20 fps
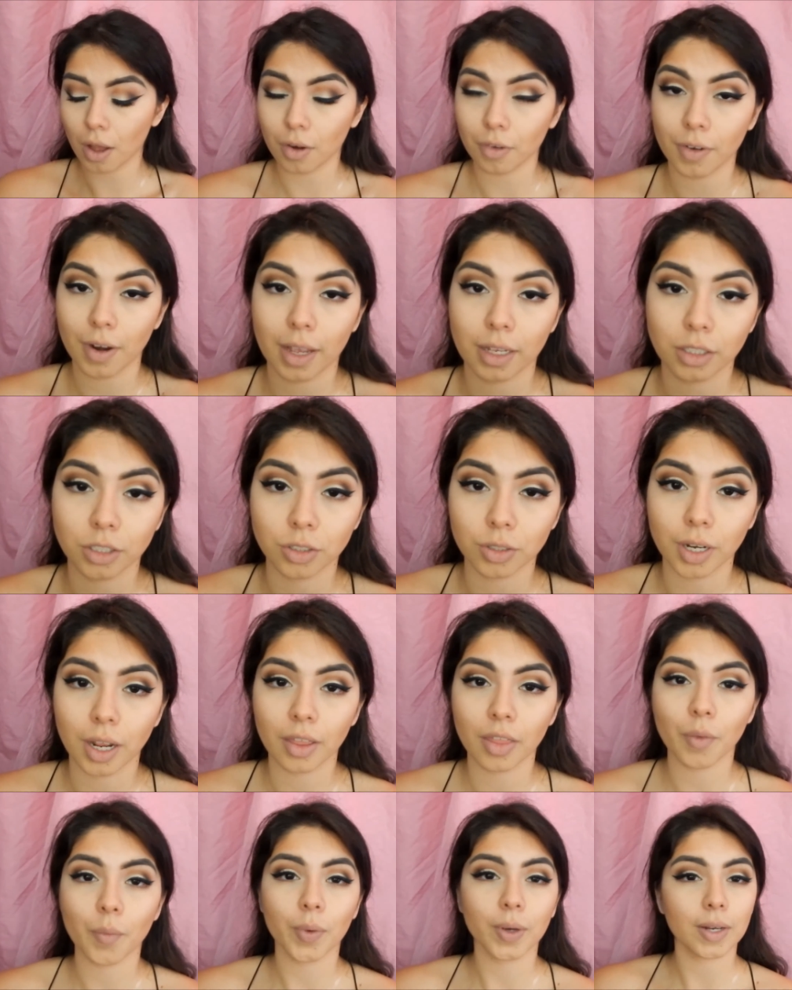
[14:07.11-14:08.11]
Alright, so
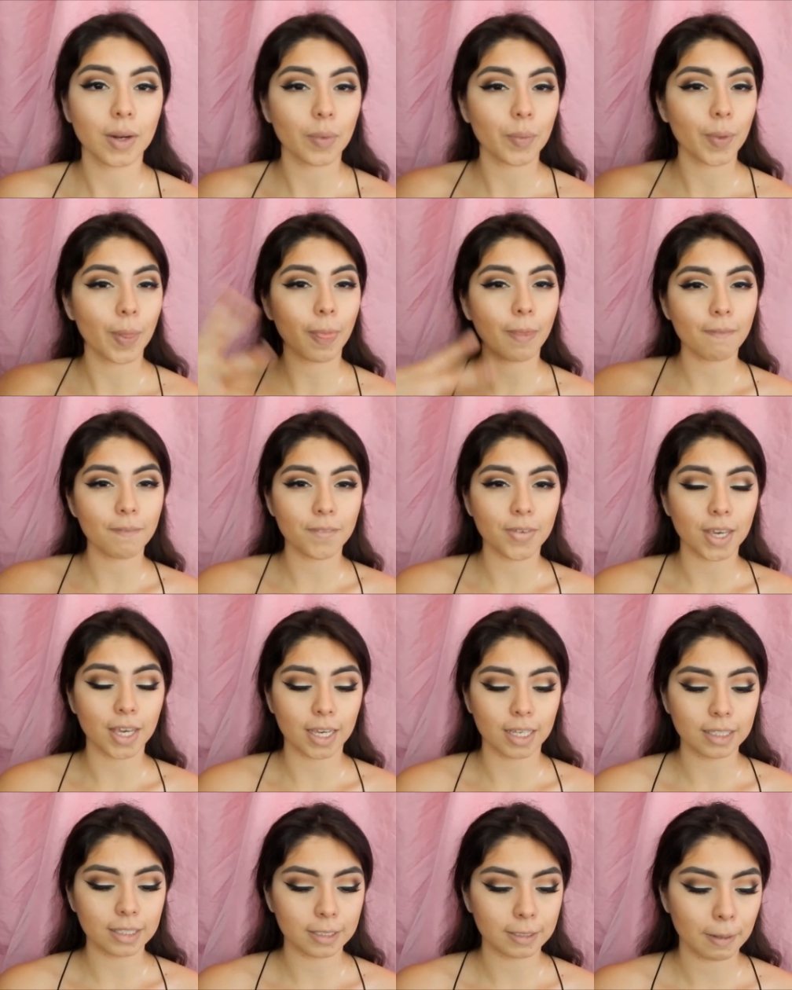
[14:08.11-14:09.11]
now that we're done with the
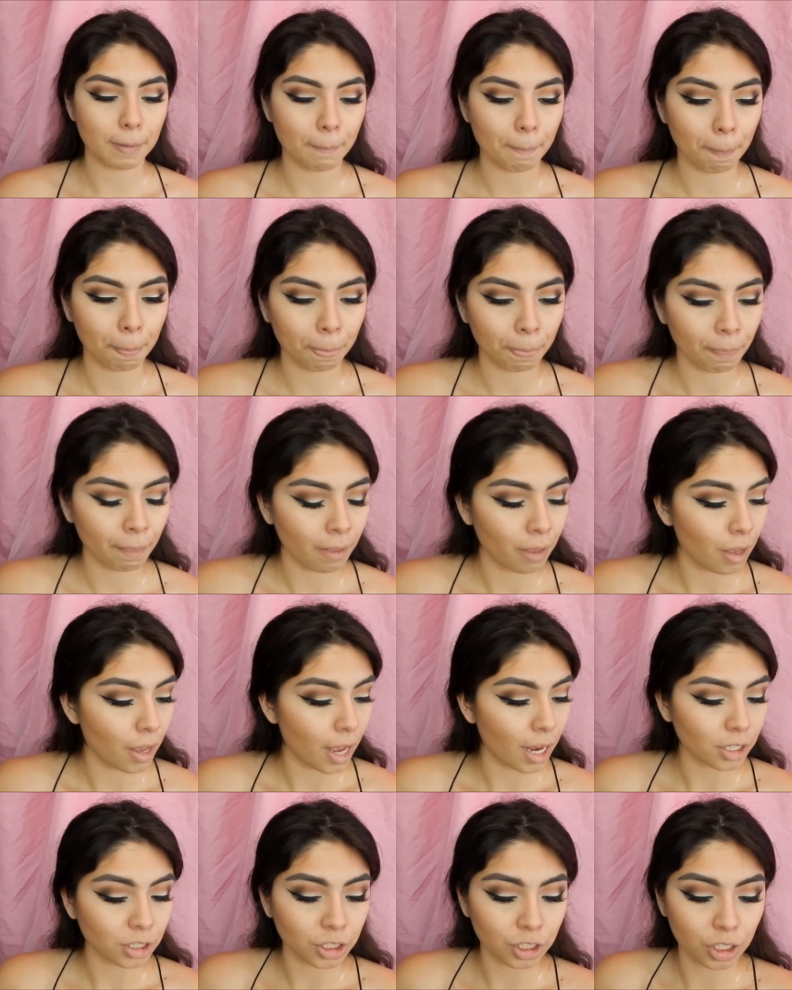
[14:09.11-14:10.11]
face,
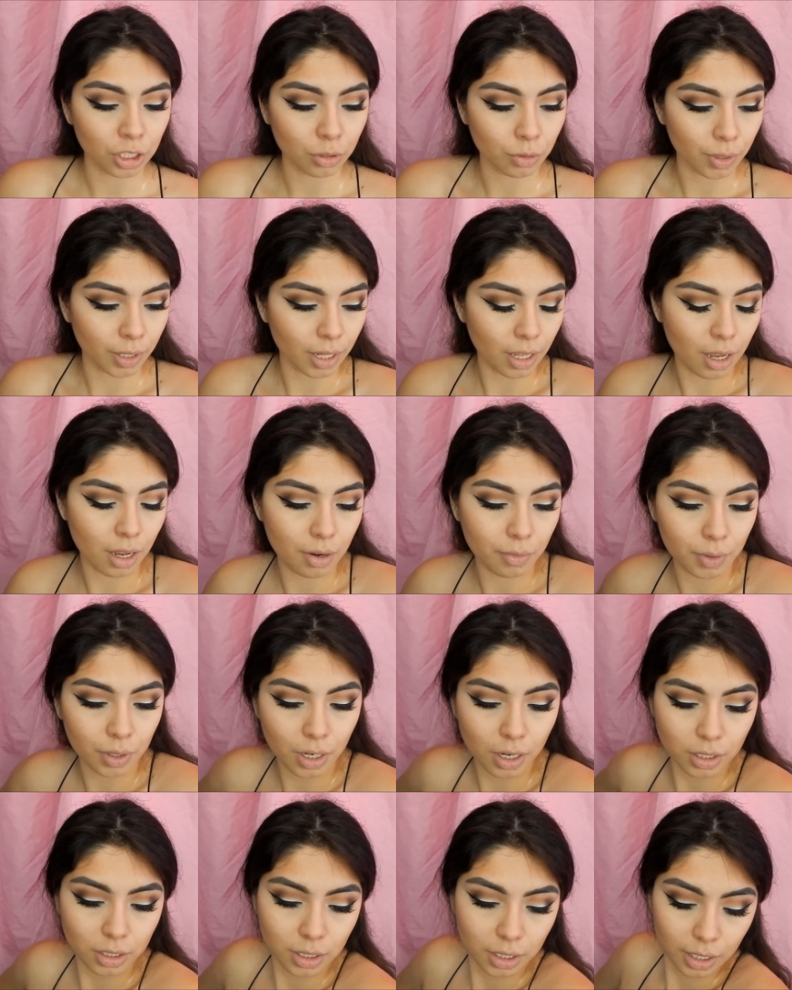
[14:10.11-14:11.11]
actually no, we're
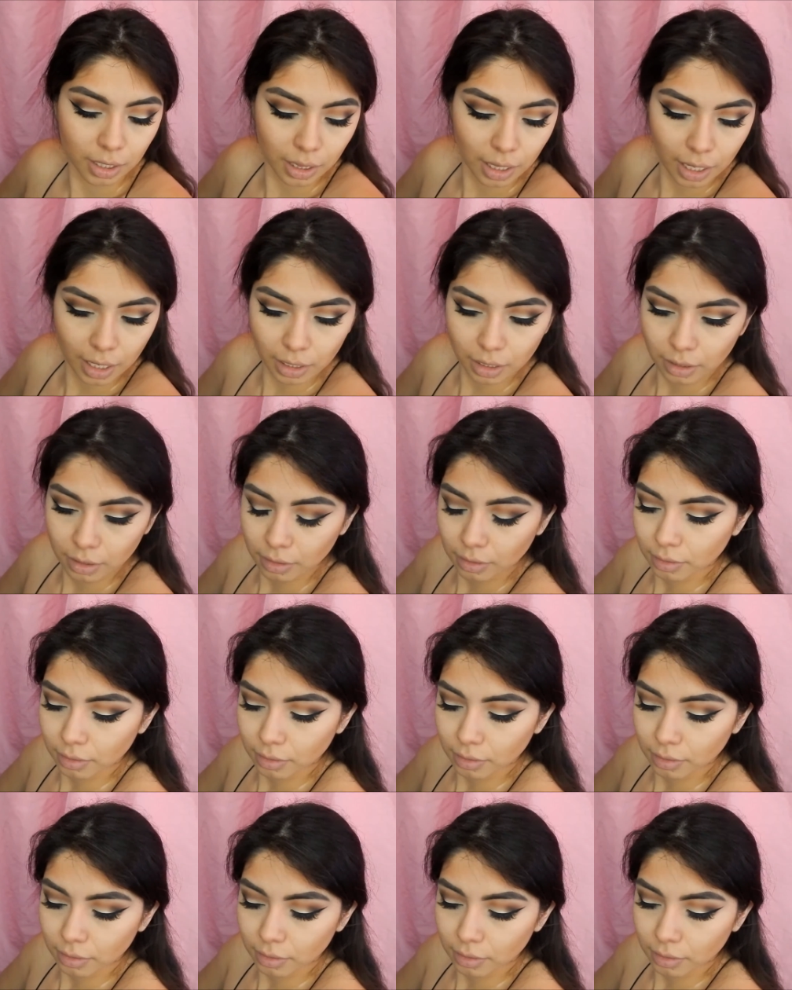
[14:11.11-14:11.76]
not done, I lied.